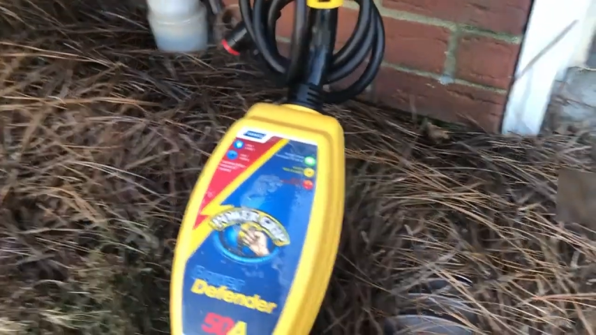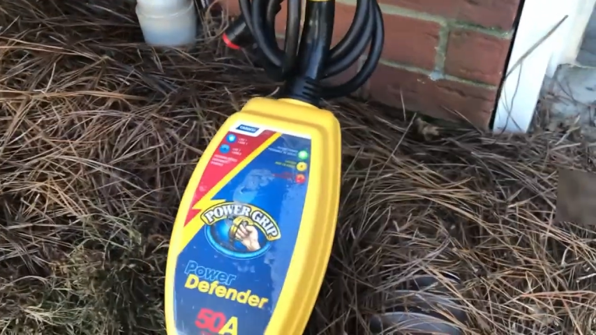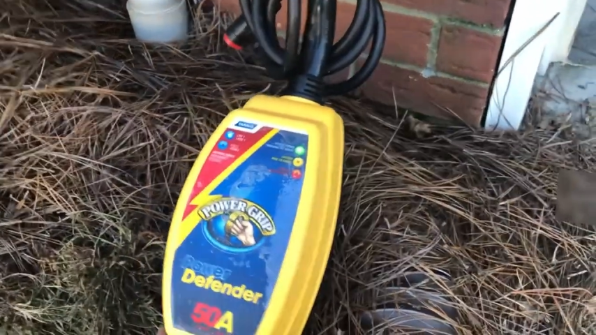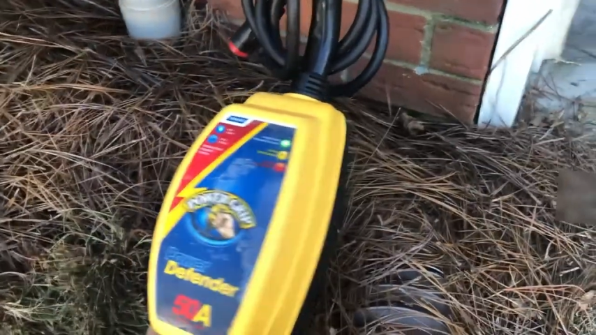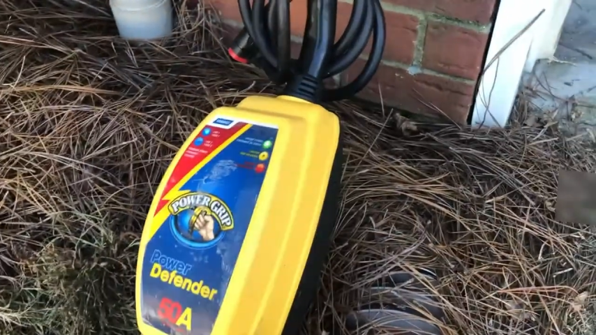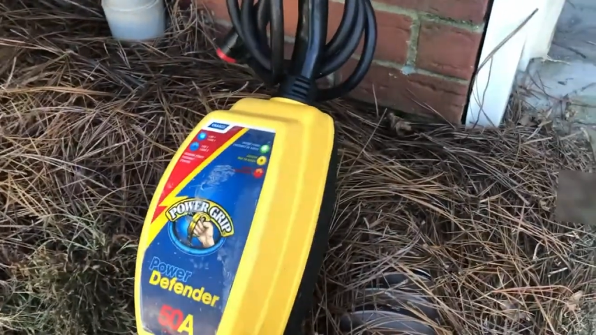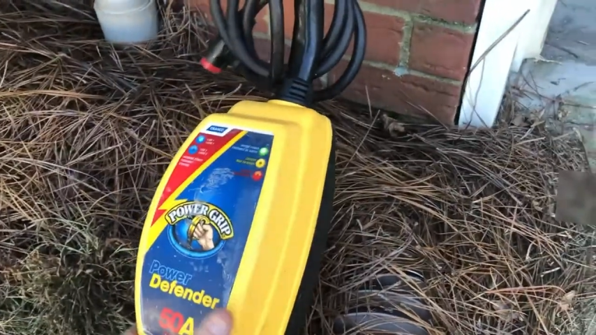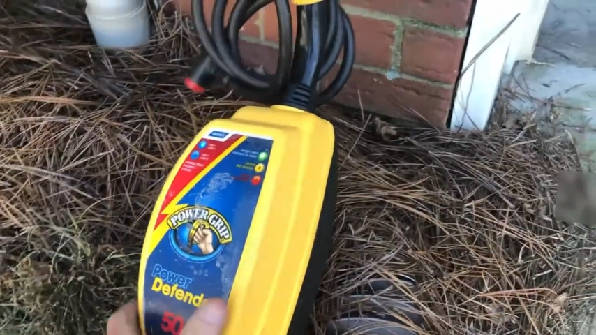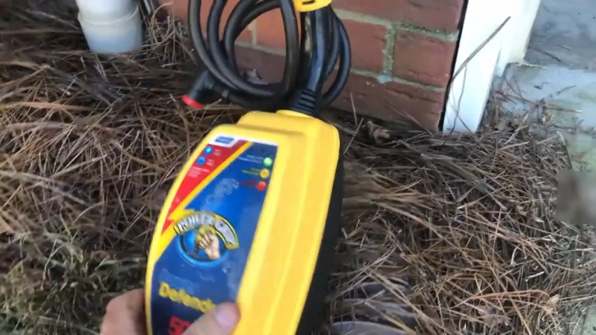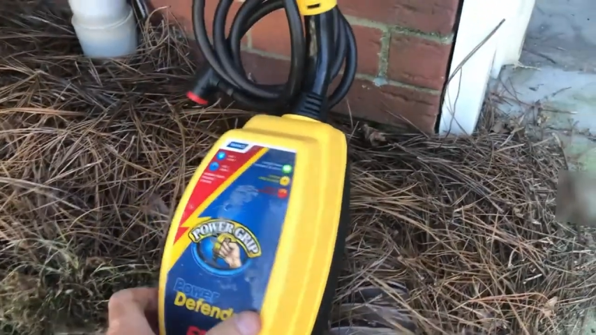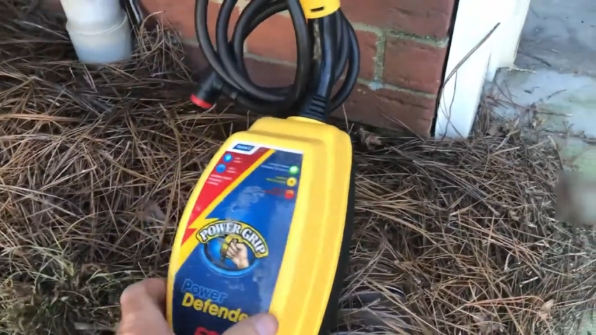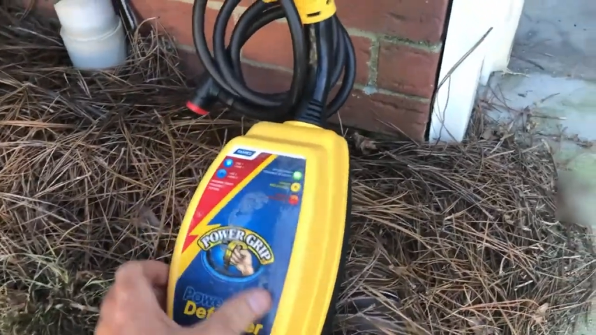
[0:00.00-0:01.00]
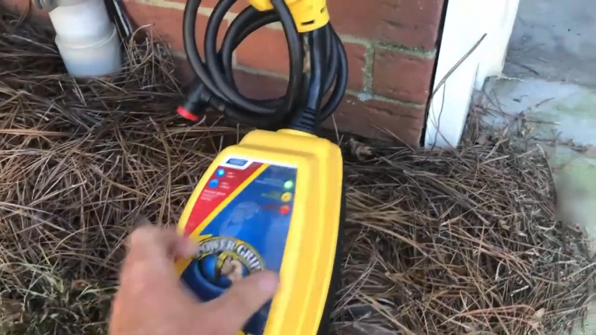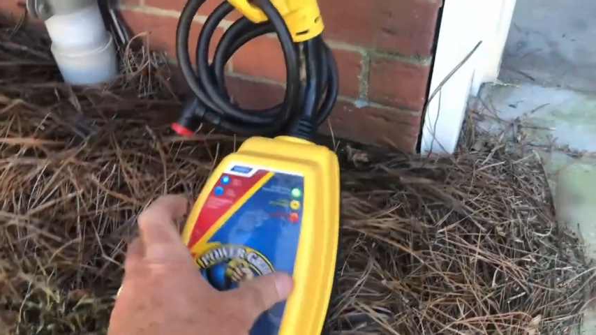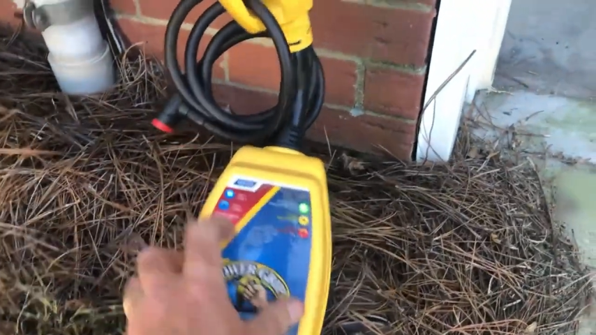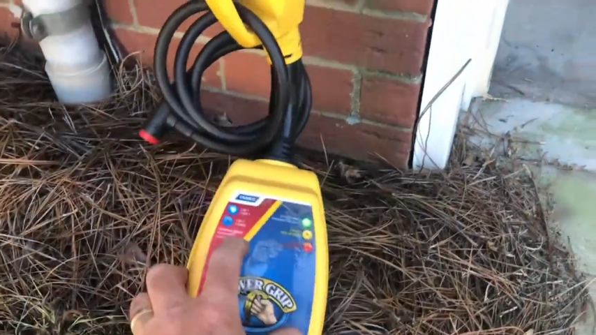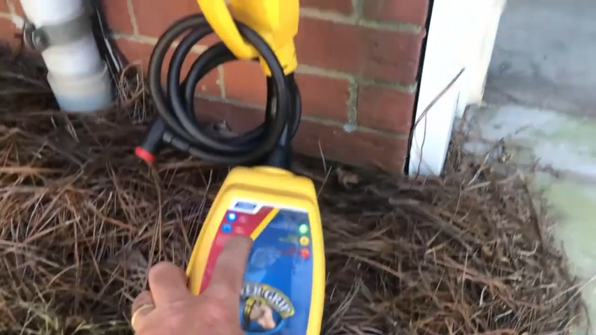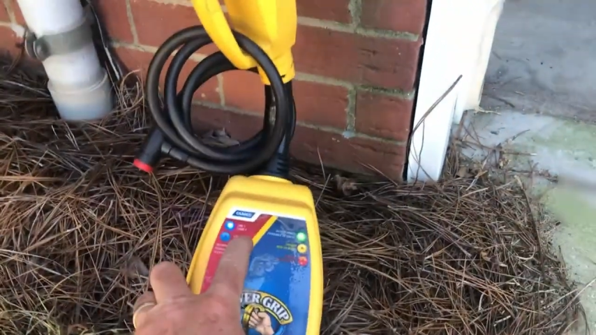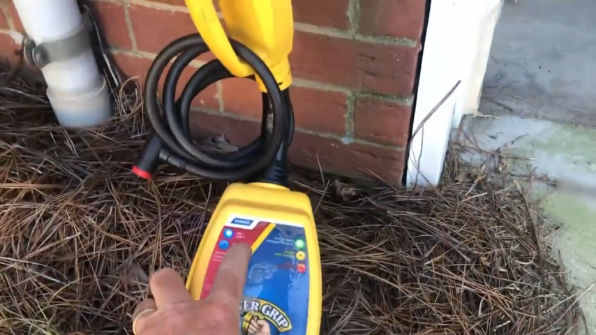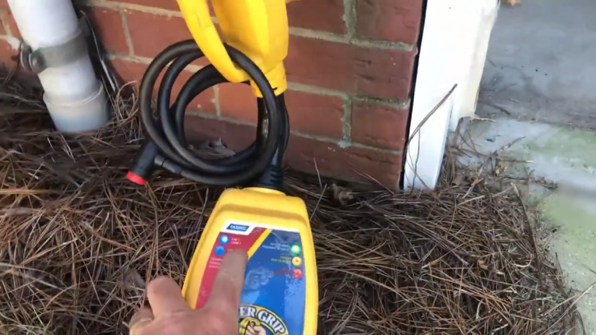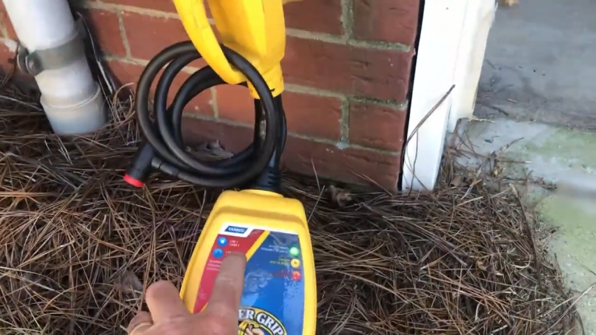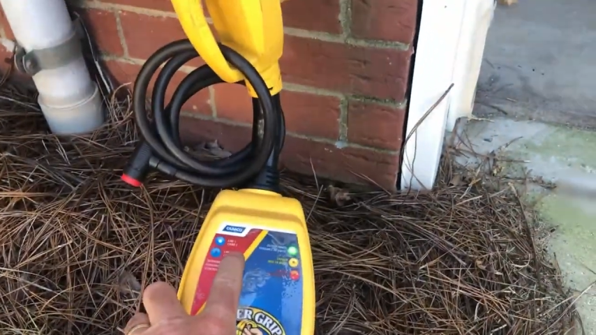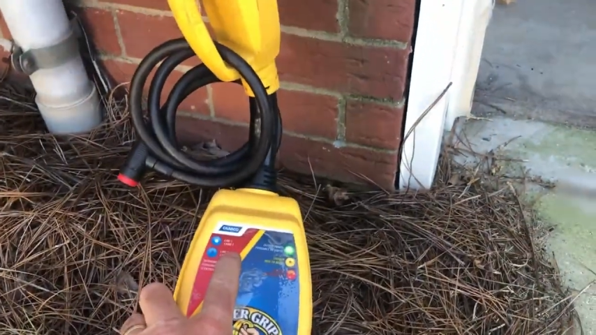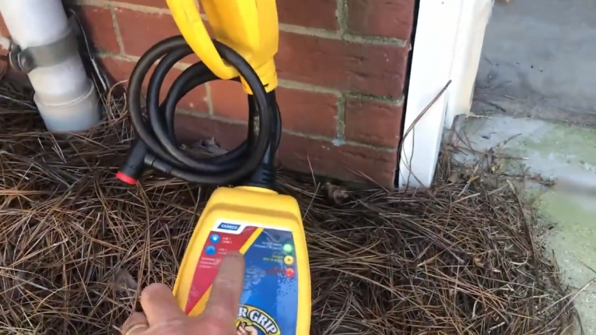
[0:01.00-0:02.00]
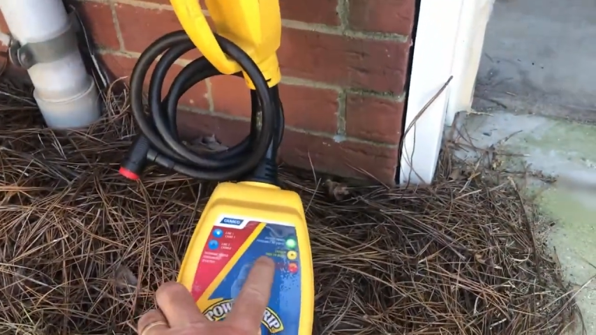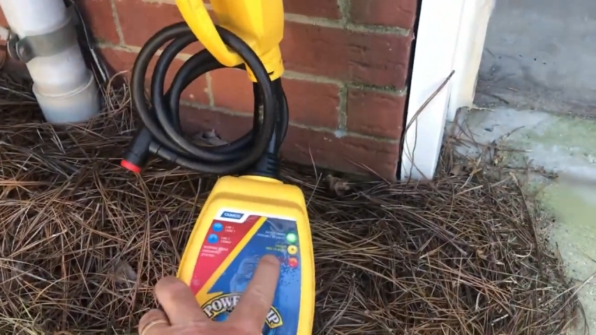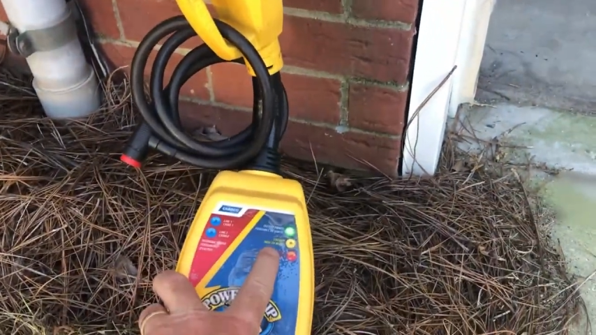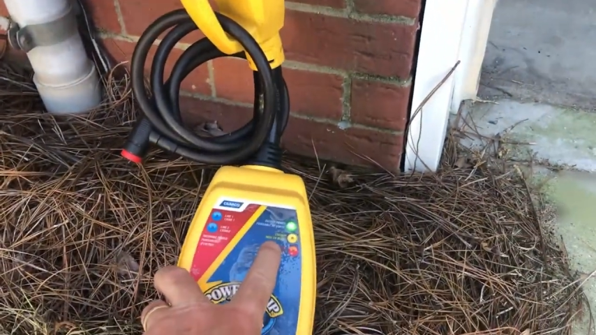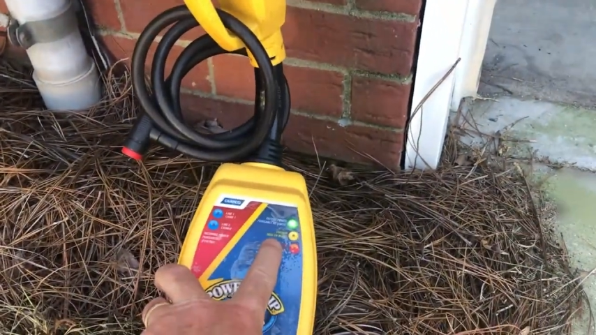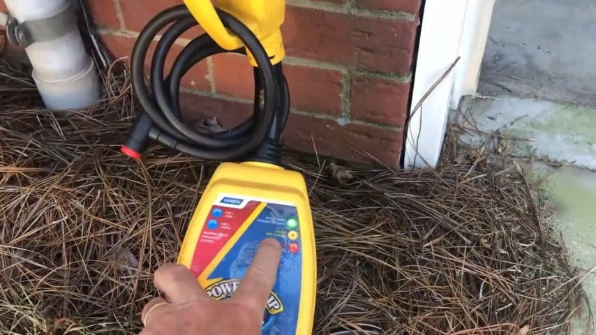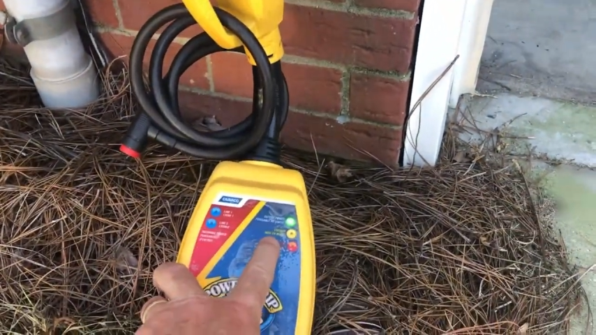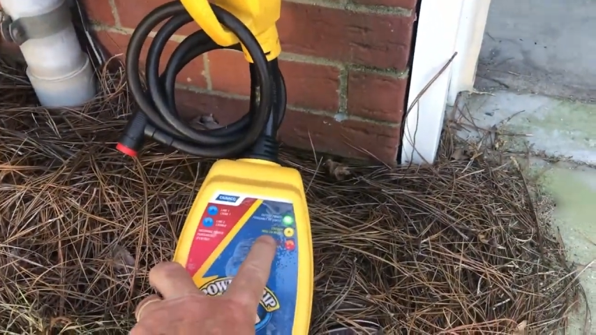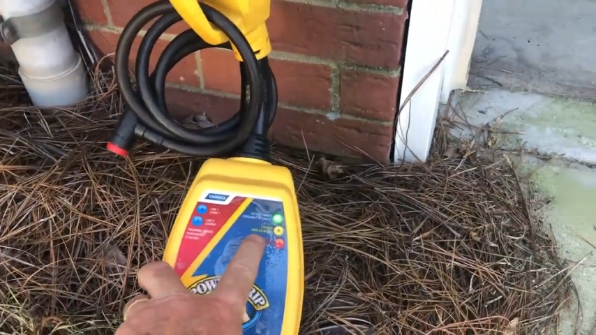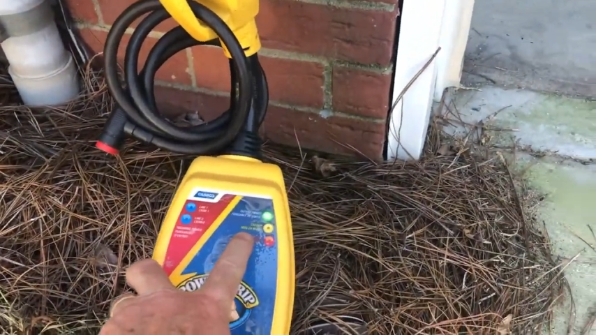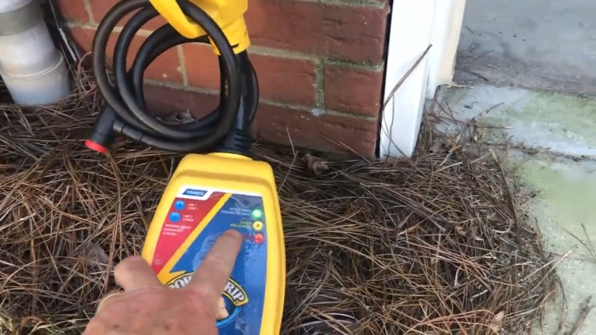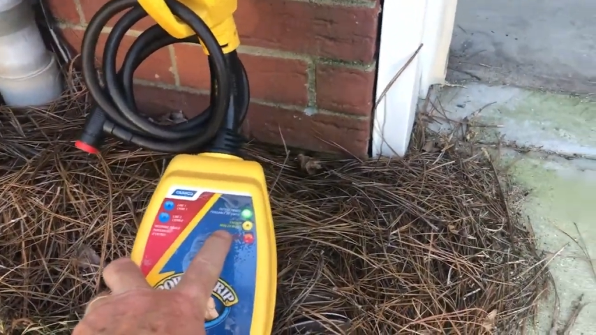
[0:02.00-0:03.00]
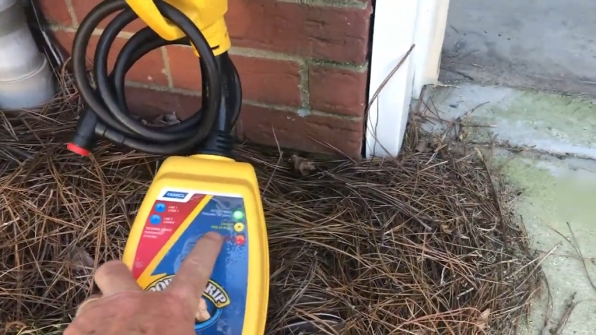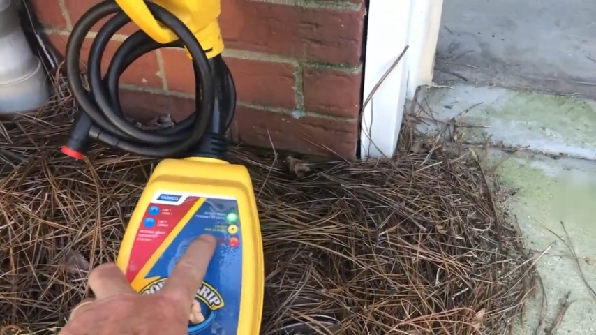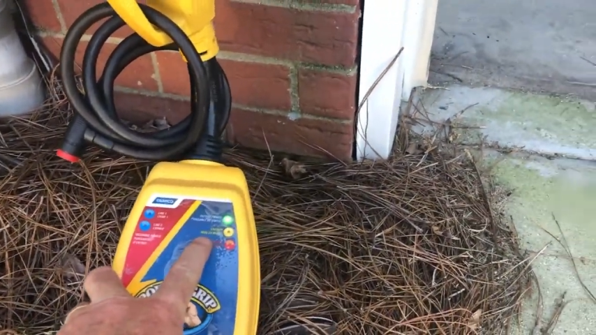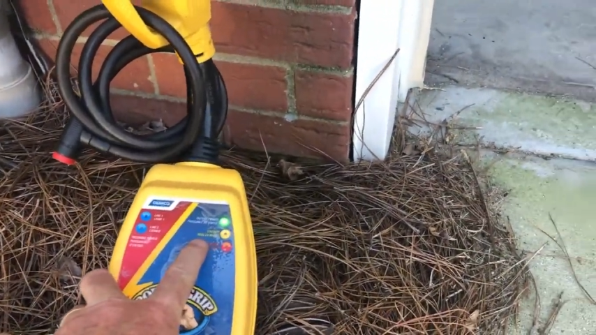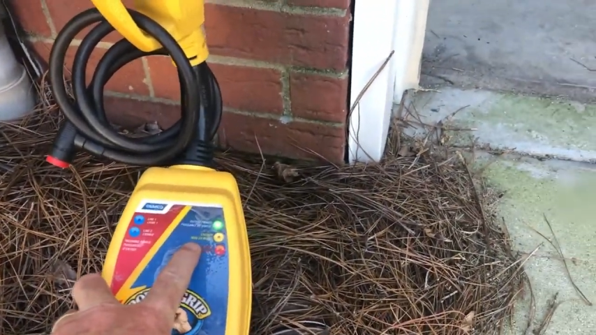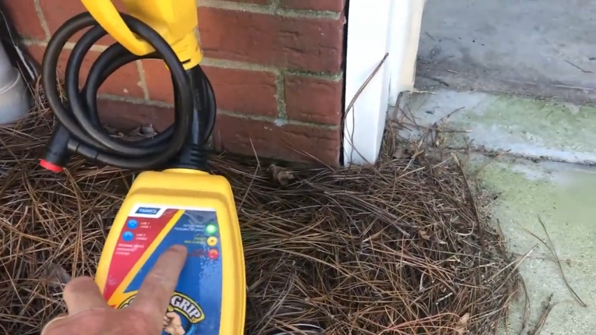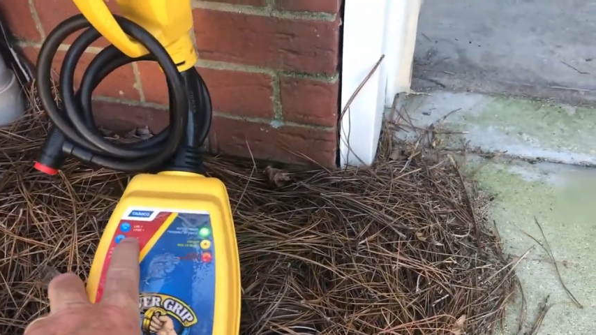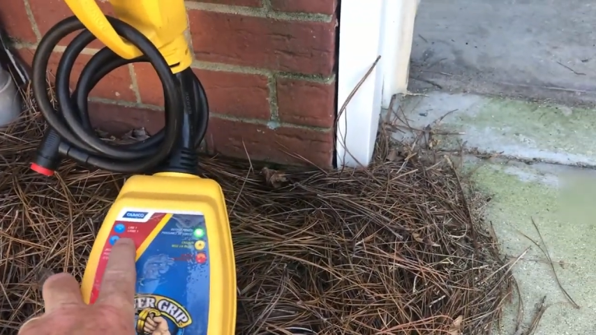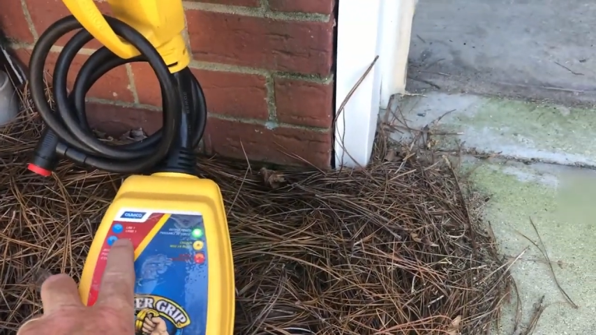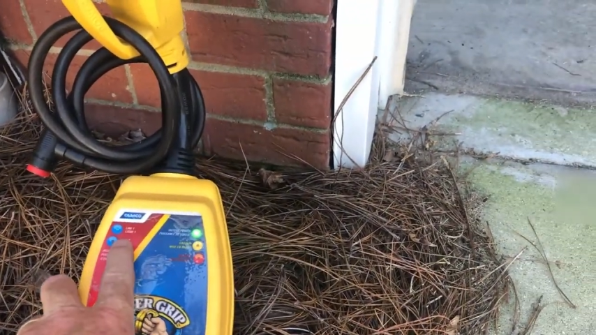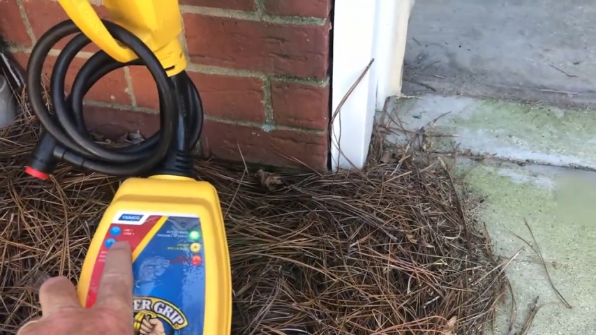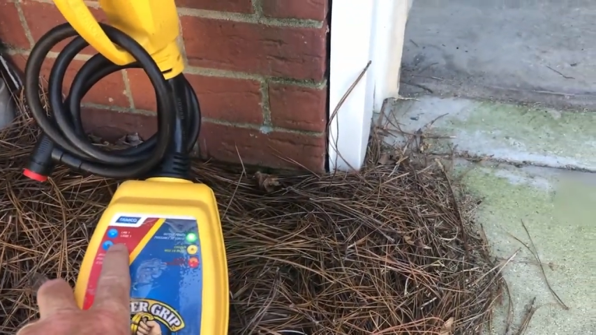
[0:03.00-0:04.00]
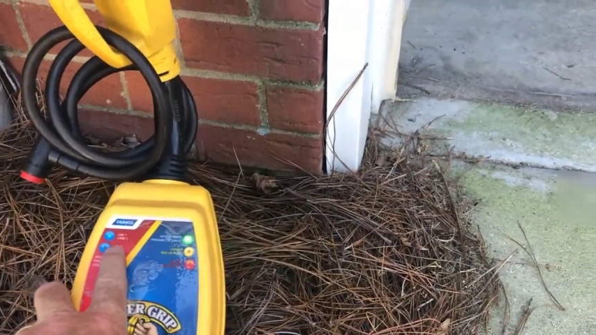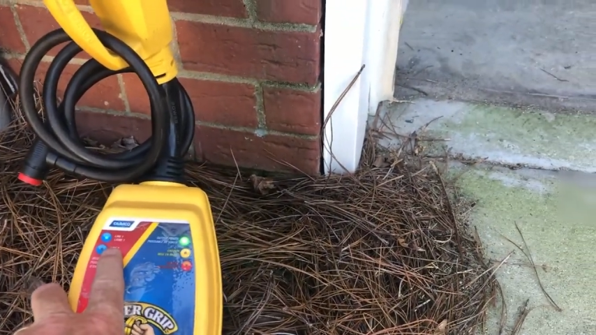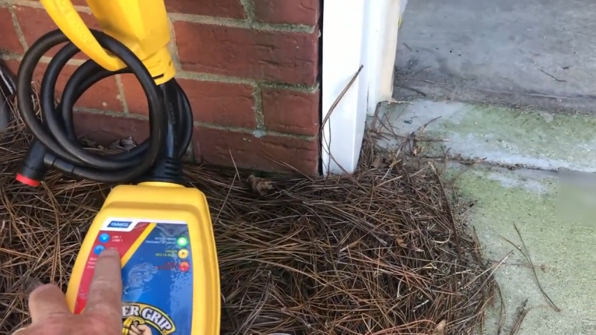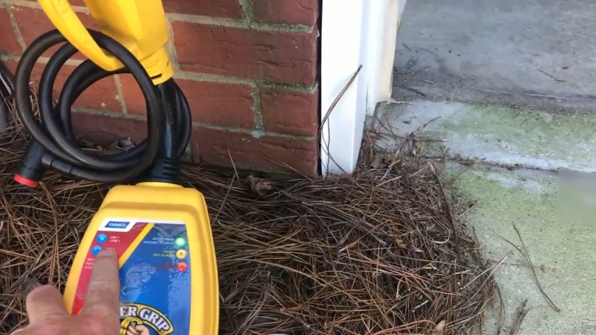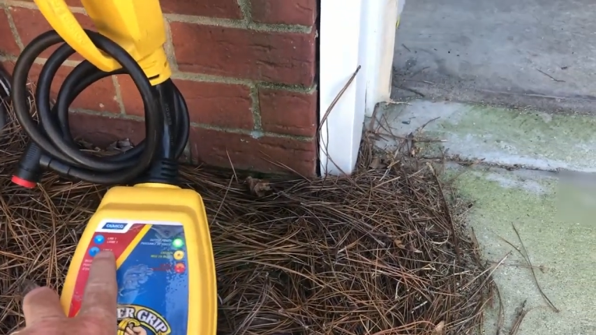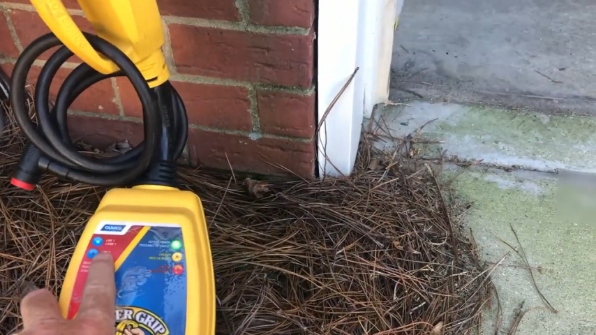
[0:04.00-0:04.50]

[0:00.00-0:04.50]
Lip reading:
Nobody's mouth can be seen.